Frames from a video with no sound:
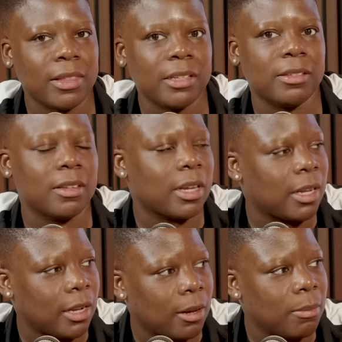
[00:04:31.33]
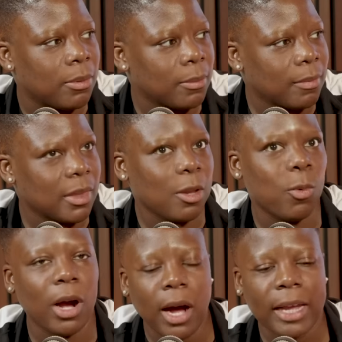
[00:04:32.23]
this is a club
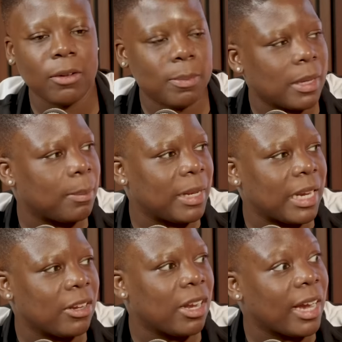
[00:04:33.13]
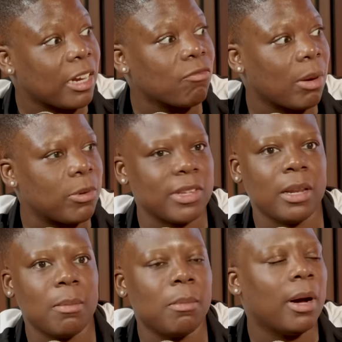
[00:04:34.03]
where I could be a player and I can
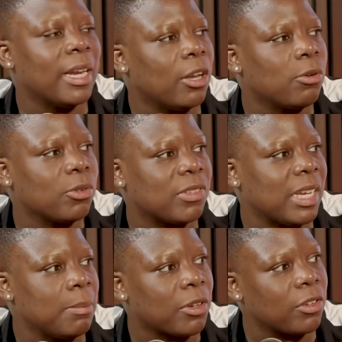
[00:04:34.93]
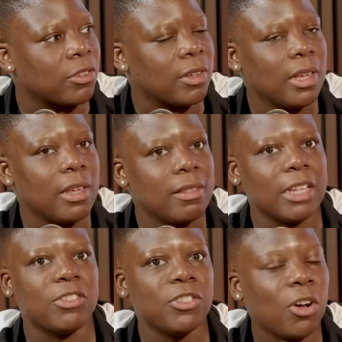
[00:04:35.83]
represent my local team? Because
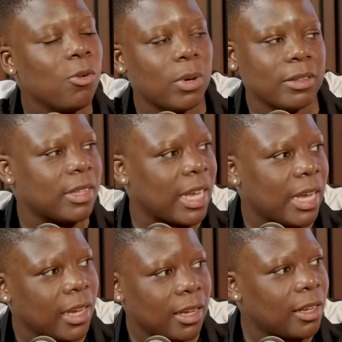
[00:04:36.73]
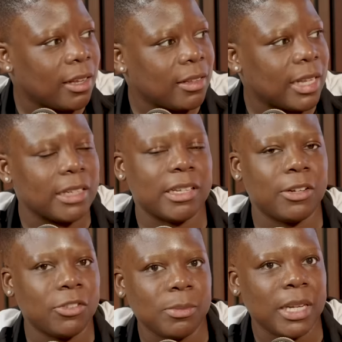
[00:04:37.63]
there's no one there that
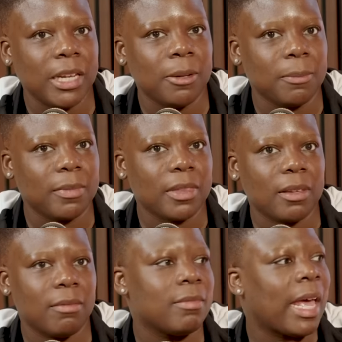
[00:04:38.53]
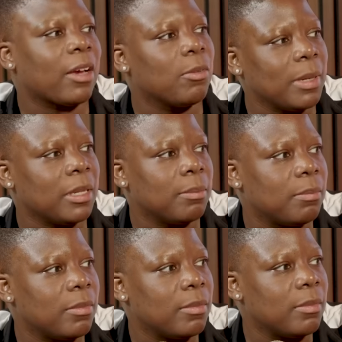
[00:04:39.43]
tells me that could be
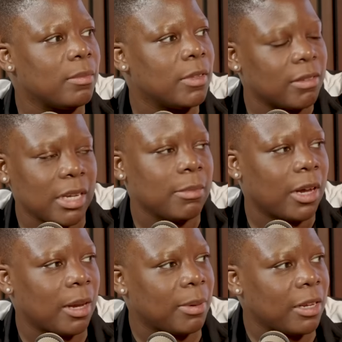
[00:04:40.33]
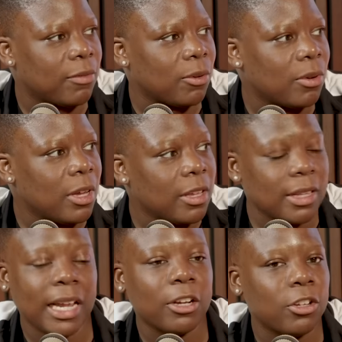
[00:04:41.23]
the team that I play for.
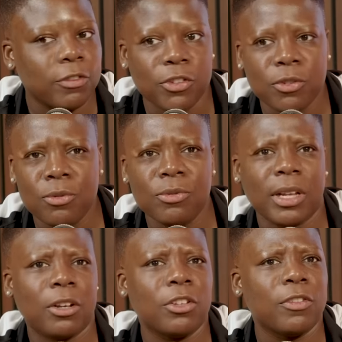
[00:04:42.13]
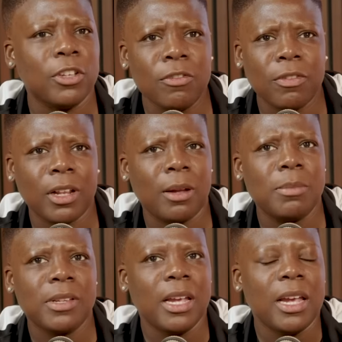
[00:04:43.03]
And that goes for schools, that goes for youth clubs.